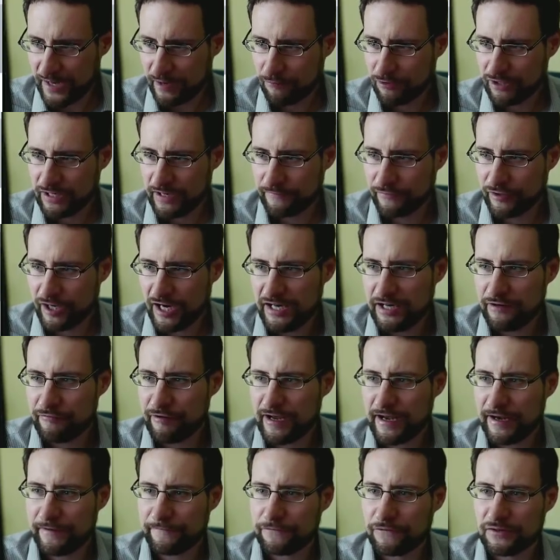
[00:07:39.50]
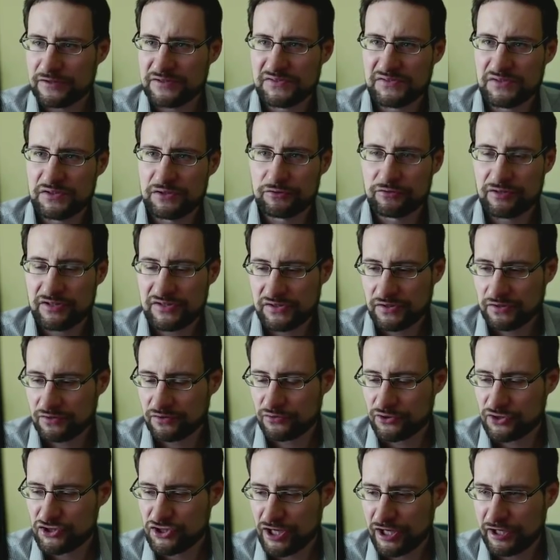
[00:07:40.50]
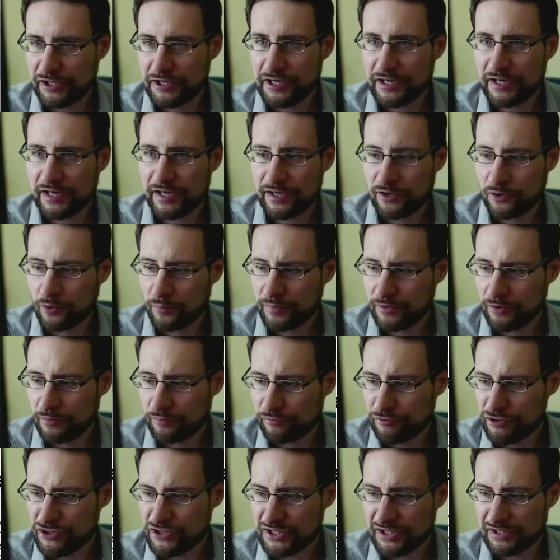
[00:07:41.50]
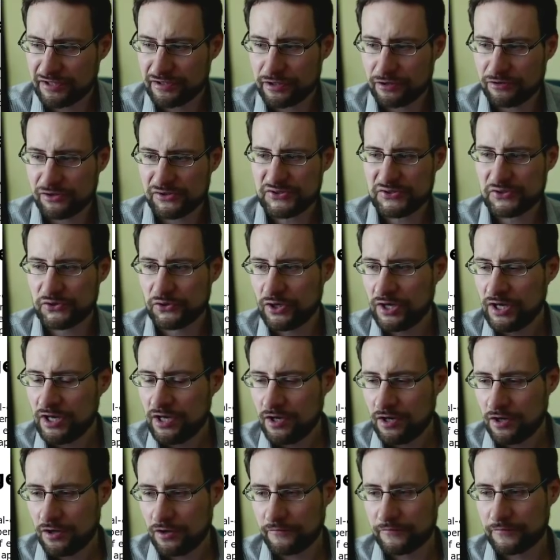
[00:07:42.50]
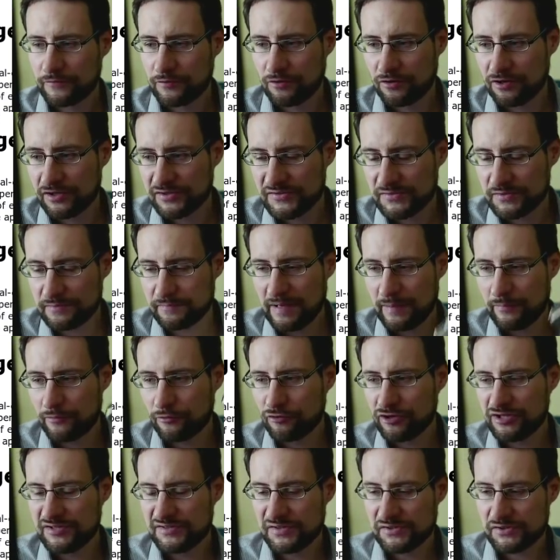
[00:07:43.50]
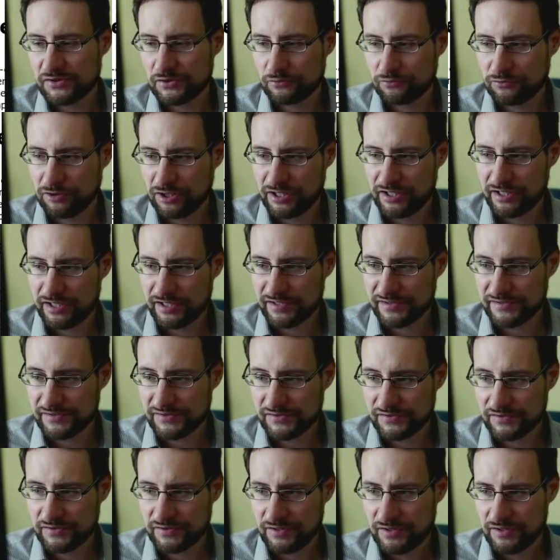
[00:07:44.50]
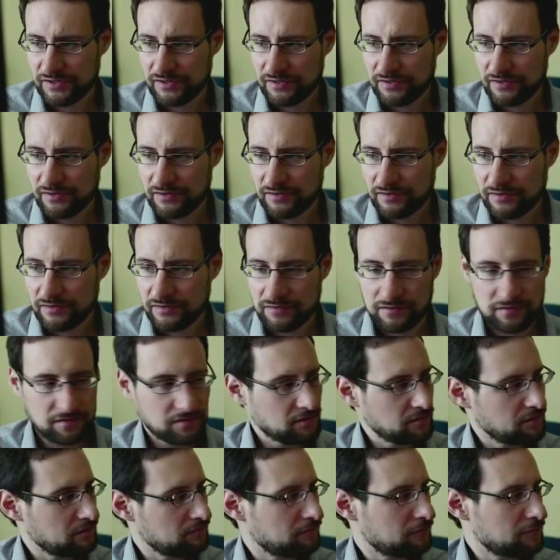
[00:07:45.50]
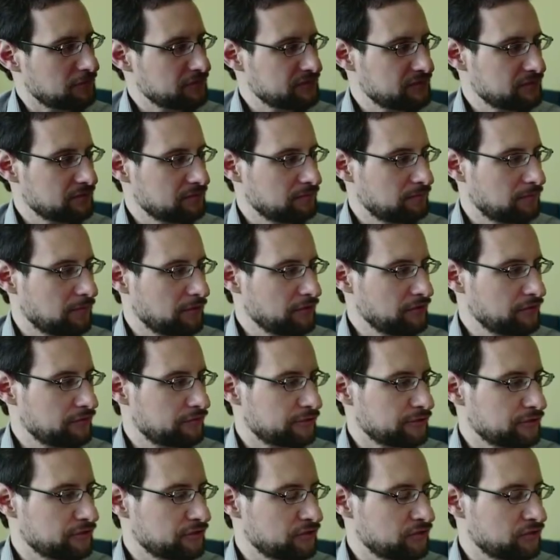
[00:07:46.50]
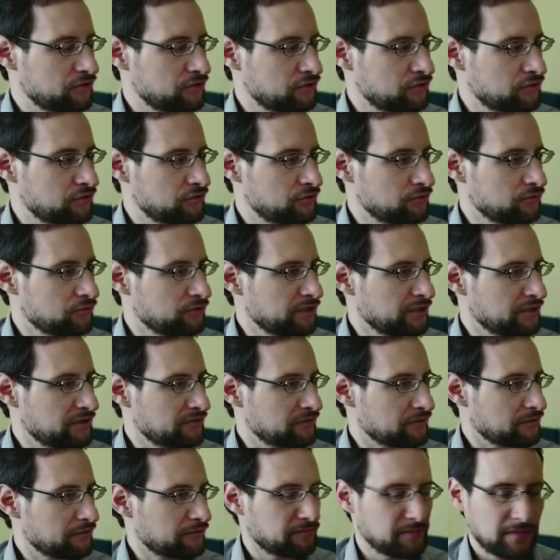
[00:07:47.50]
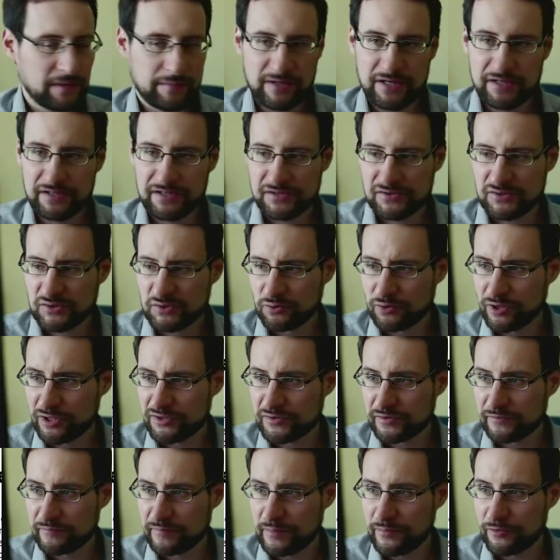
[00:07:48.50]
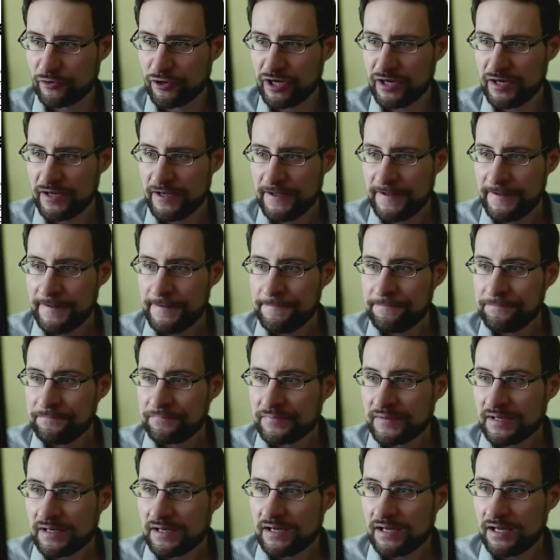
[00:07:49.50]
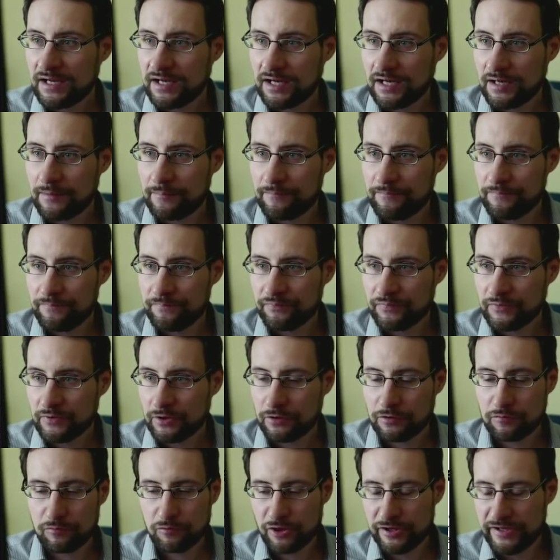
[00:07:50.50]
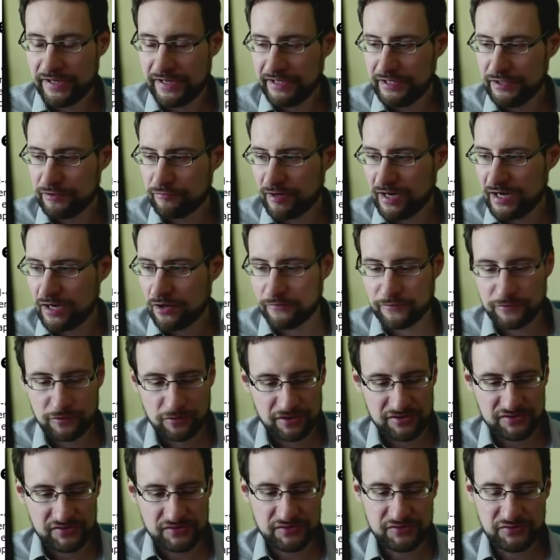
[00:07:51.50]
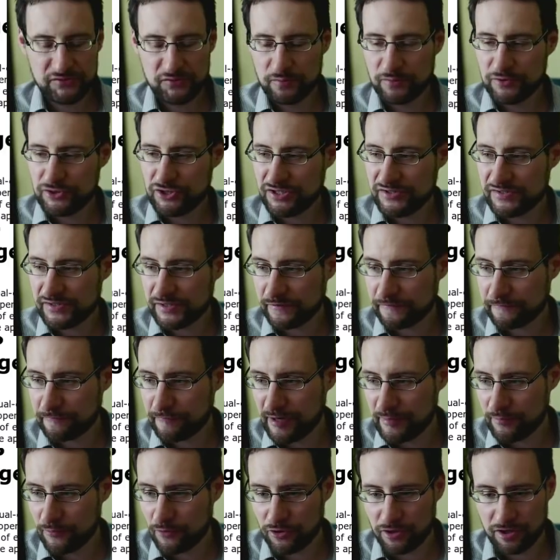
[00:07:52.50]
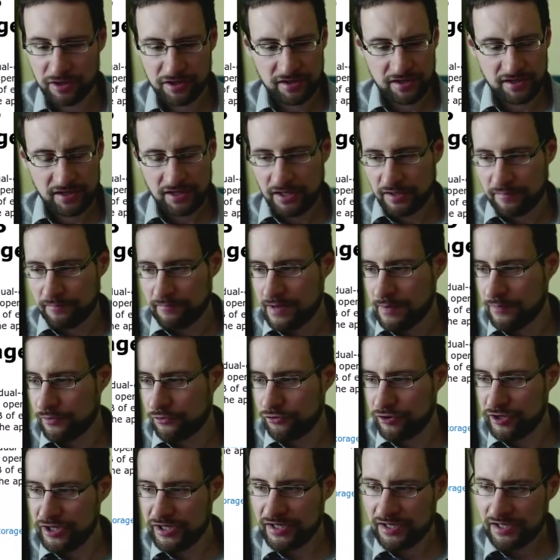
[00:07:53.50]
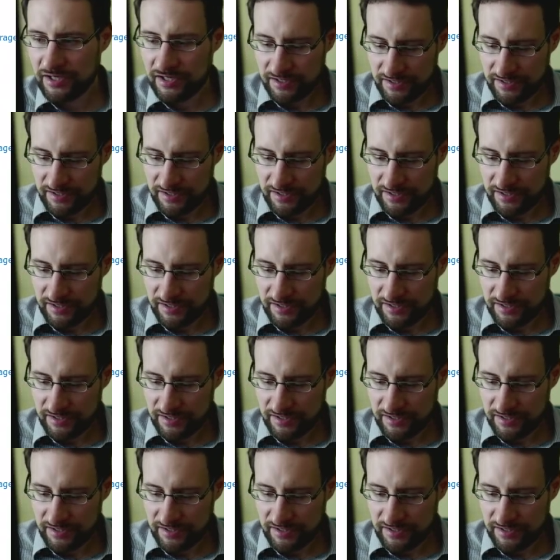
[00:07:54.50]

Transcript: whatever. Anyway, I found this interesting to share here. I hope you appreciate it. Also, of course, memory, this only has um, was it one or two gigs of, maybe it has two gigs of memory. Um, or one anyway. Of course, these new machines have way more memory